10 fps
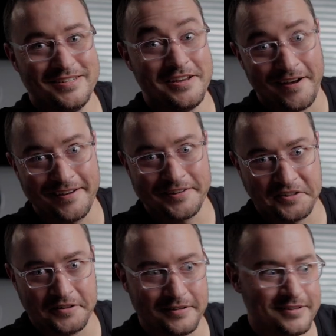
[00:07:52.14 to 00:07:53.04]
not
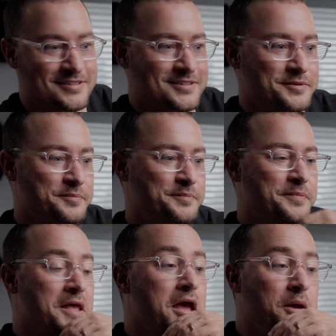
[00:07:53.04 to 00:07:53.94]
good.
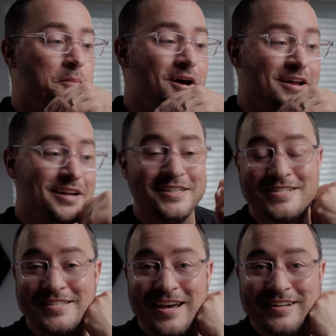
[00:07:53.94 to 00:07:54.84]
But it
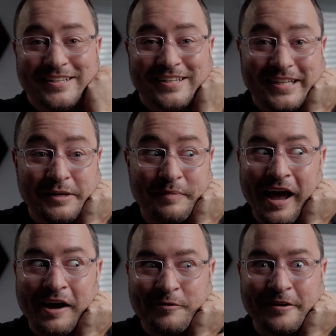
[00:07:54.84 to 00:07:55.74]
decided to keep
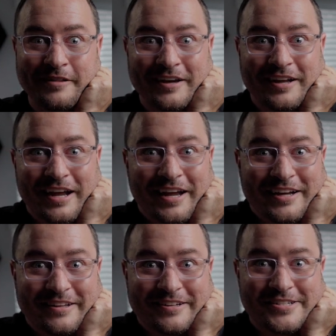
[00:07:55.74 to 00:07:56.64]
everything in
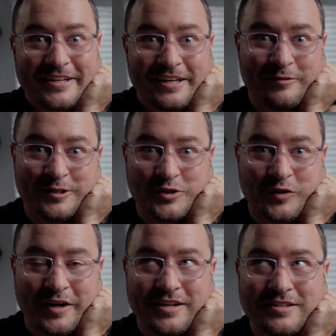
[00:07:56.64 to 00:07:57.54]
English. It even
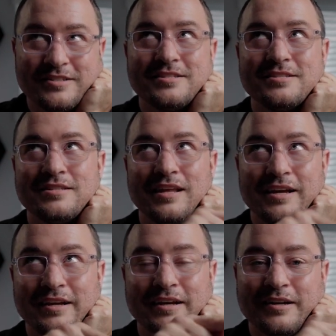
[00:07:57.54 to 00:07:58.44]

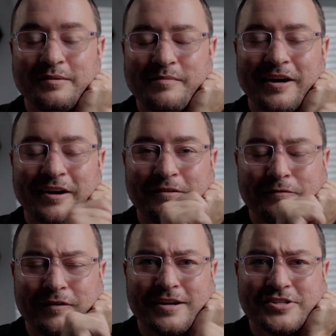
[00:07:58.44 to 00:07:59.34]
translated my
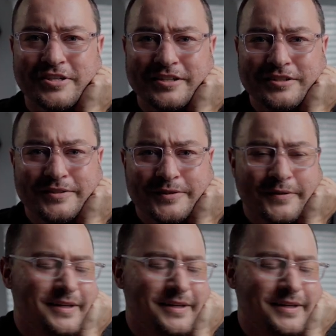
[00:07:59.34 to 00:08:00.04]
French into